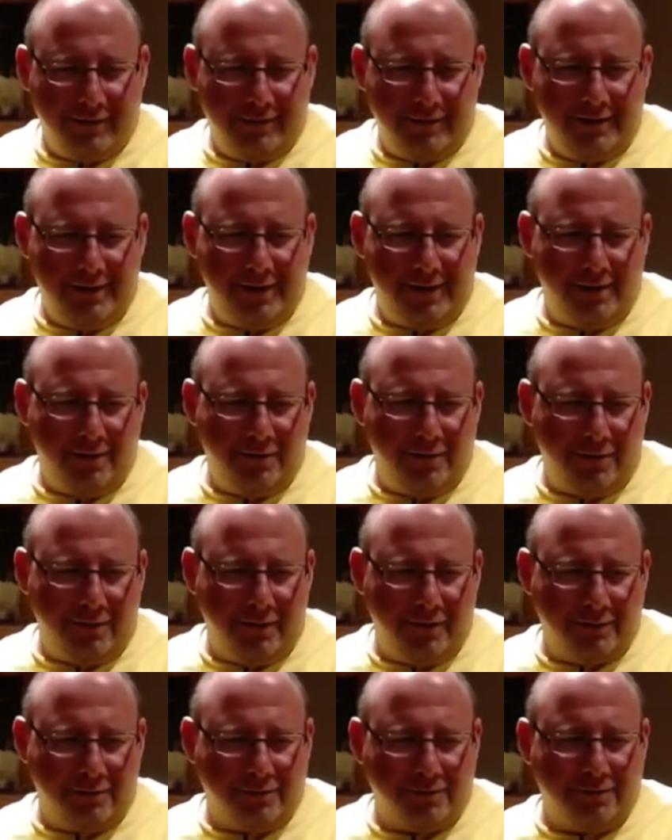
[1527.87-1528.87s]
Yeah.
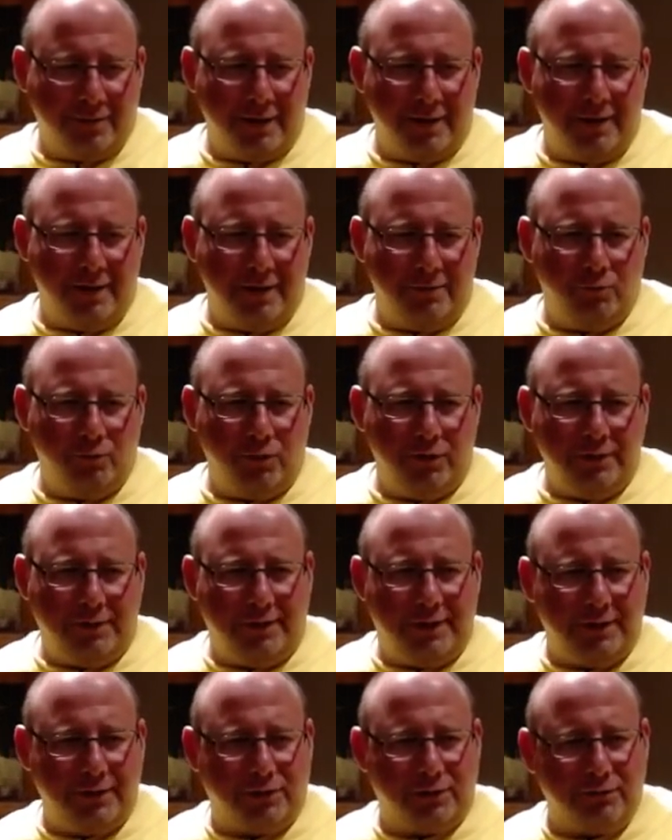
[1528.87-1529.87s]
Well, then one
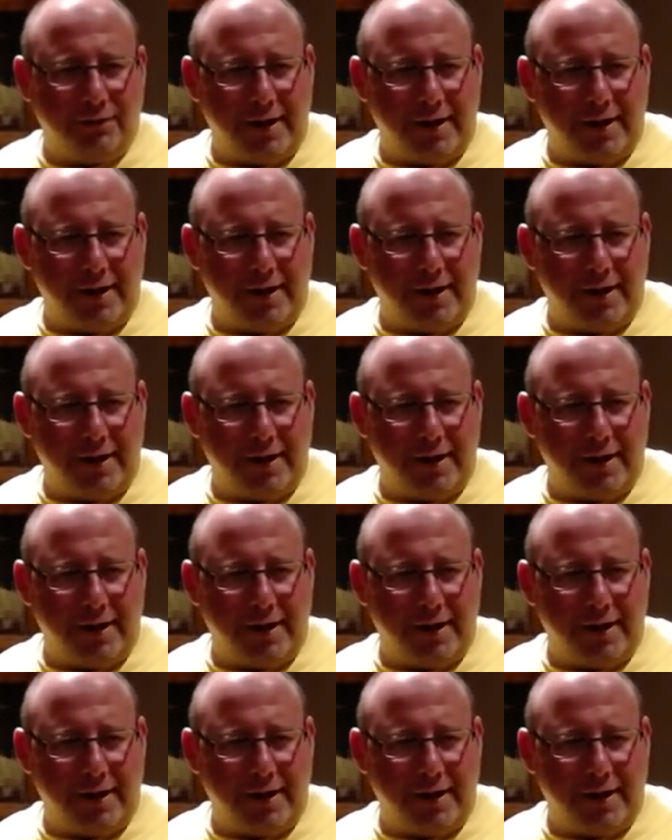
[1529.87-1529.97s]
teacher.